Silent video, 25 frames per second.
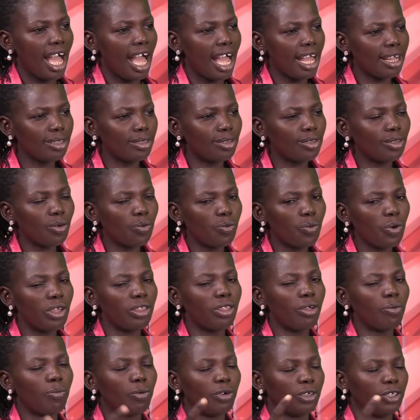And so when
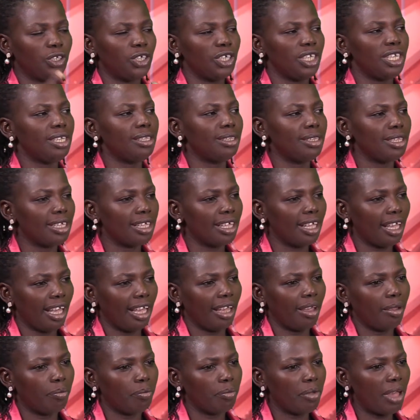the opportunity
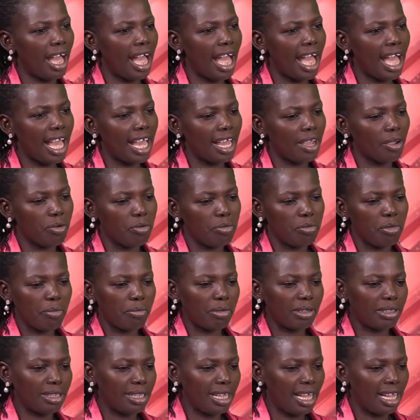came, I
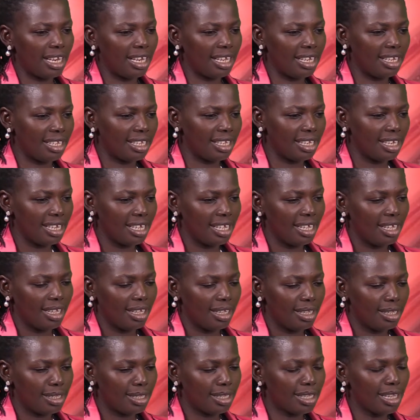remember telling
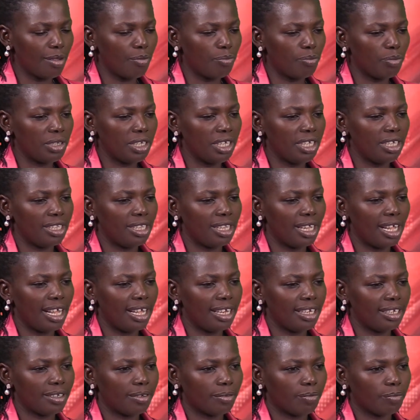somebody
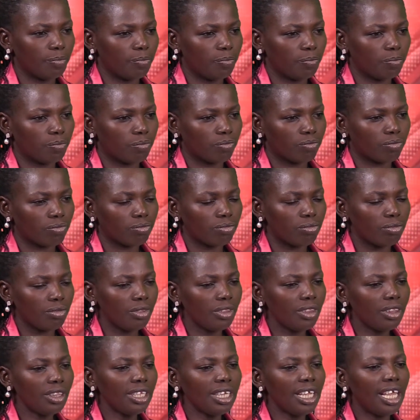that
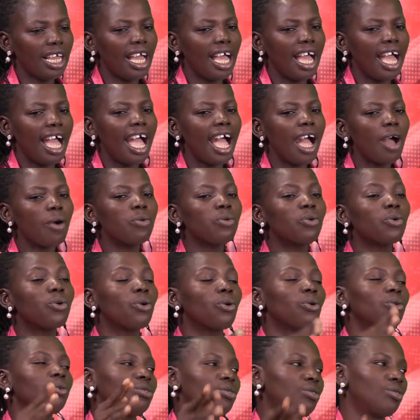I'll
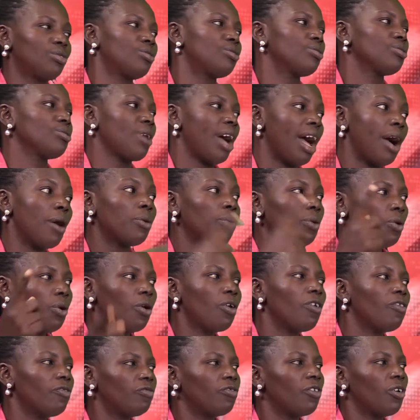
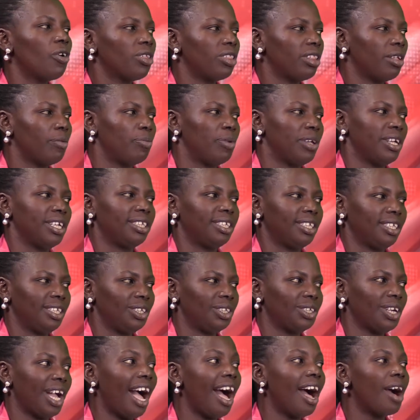go for the best
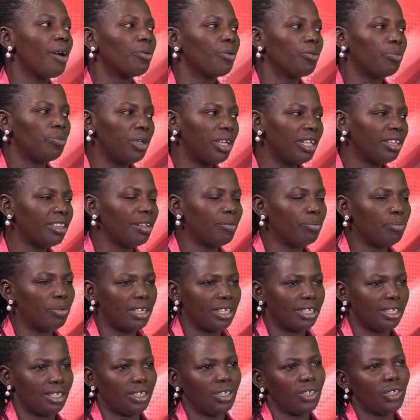teacher. I will be the
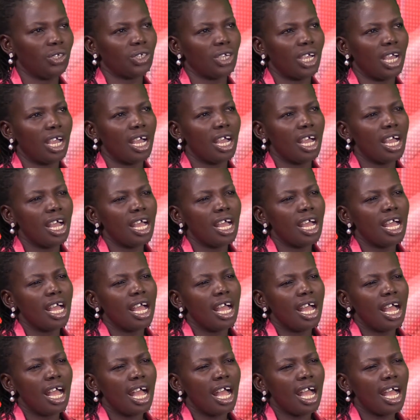best teacher.
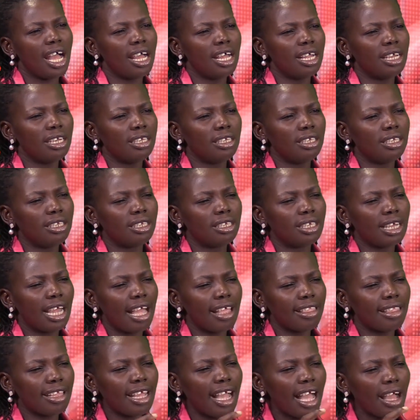And
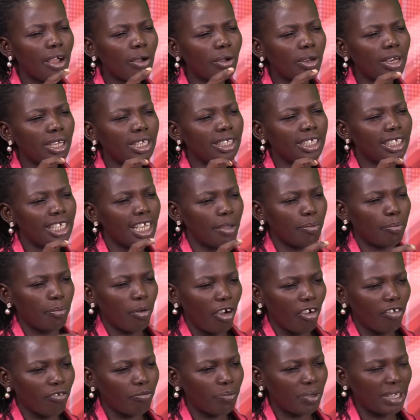I think I got a tip
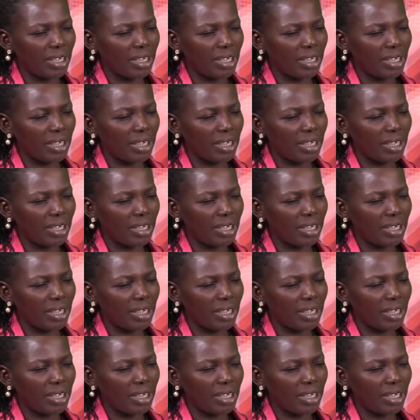off,